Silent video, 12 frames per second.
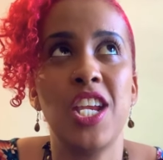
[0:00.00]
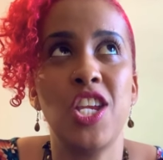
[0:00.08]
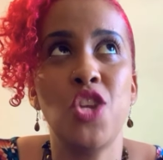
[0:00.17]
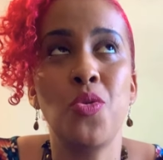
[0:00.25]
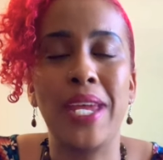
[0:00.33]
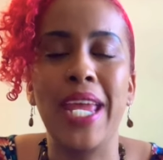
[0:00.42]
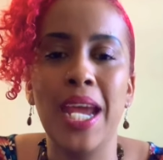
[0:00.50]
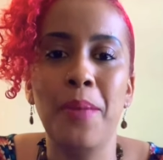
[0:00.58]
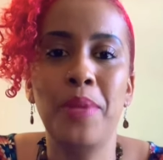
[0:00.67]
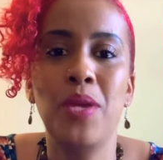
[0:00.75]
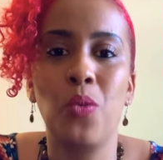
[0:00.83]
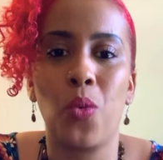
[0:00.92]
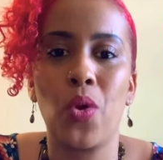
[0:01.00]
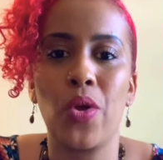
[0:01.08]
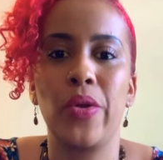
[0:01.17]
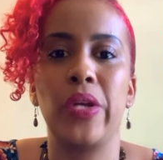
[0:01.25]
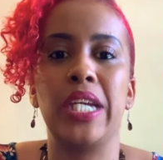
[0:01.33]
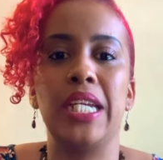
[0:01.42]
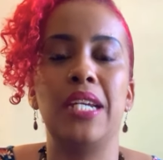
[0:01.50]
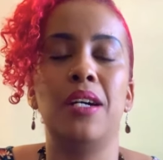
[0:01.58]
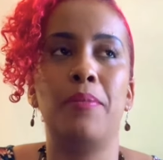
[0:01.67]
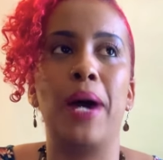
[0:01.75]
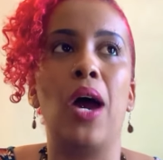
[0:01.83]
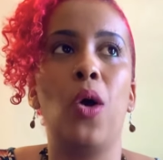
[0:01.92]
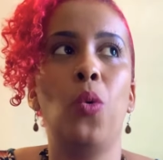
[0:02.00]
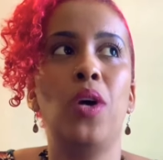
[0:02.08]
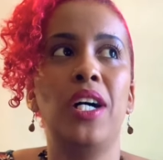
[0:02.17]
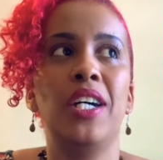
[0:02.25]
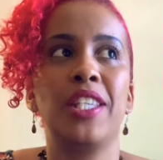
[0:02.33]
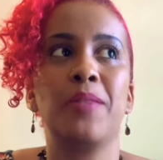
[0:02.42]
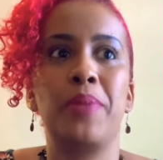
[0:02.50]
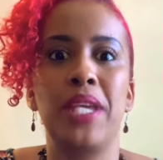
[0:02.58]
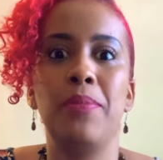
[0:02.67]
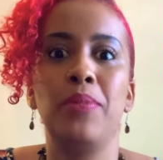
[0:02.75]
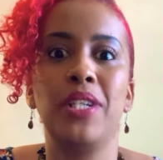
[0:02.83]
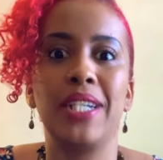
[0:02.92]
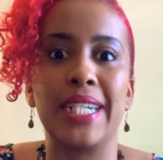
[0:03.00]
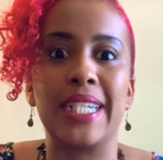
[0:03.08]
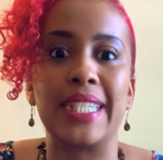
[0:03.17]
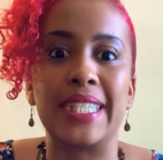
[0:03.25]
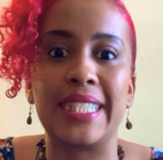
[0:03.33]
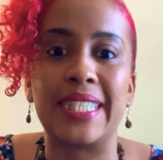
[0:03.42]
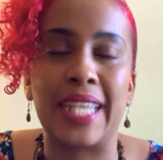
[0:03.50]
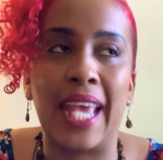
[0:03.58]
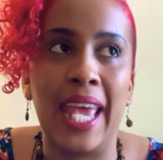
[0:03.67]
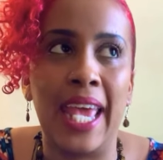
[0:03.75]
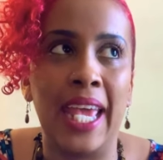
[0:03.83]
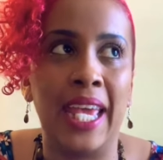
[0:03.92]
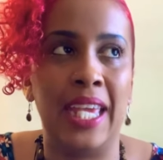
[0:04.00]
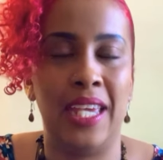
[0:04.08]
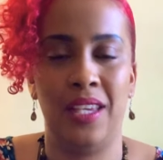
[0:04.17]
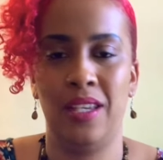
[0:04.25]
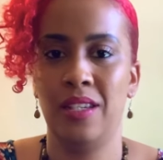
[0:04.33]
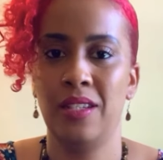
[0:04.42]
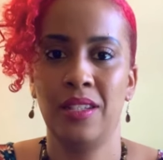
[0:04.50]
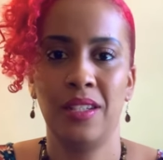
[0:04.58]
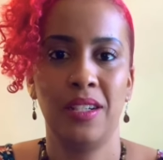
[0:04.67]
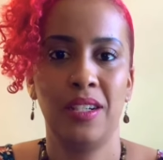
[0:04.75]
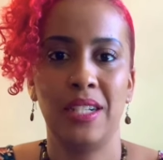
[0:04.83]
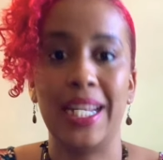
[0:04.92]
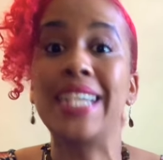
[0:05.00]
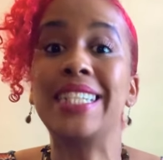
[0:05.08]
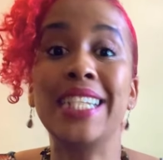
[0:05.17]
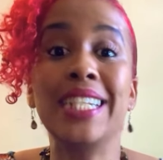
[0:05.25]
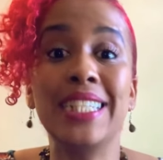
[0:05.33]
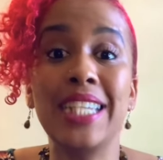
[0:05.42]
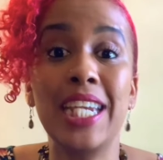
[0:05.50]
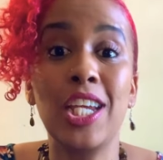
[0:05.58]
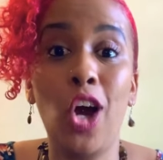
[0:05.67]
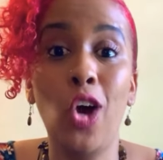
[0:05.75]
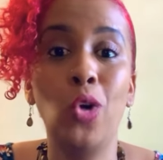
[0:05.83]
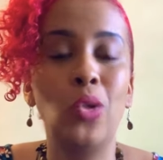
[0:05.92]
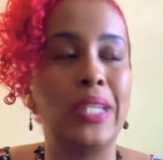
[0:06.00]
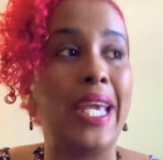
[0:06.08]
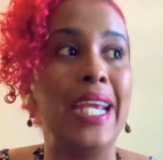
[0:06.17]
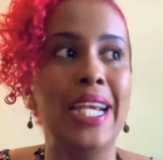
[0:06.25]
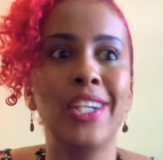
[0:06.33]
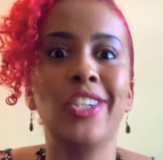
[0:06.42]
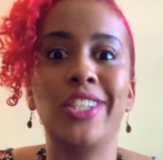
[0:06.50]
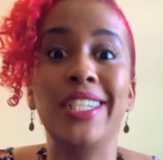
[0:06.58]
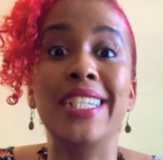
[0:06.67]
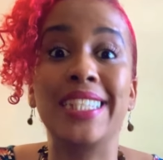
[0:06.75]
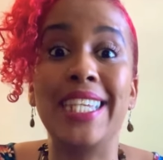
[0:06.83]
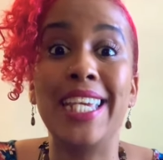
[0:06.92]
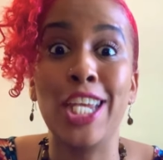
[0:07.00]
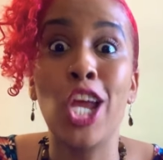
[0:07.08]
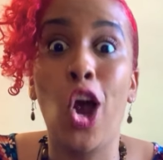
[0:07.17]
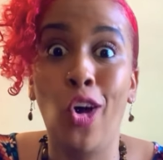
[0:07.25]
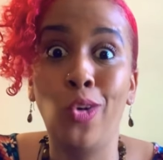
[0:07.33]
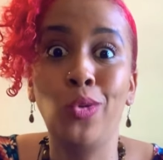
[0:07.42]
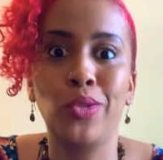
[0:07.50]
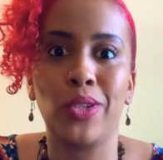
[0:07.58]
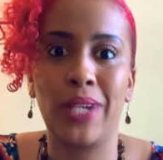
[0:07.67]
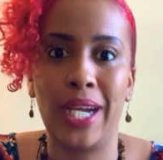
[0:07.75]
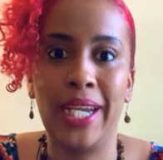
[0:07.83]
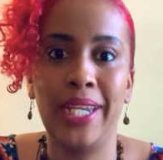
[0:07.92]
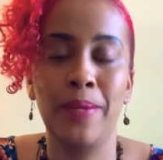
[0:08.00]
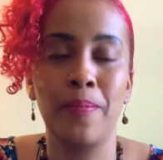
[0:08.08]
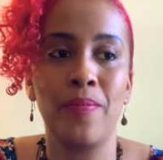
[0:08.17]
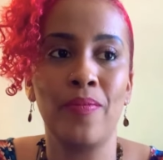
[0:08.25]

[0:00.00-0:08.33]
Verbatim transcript: You can't be worried about what other people are going to say. That shit is getting old. That energy is getting old, okay?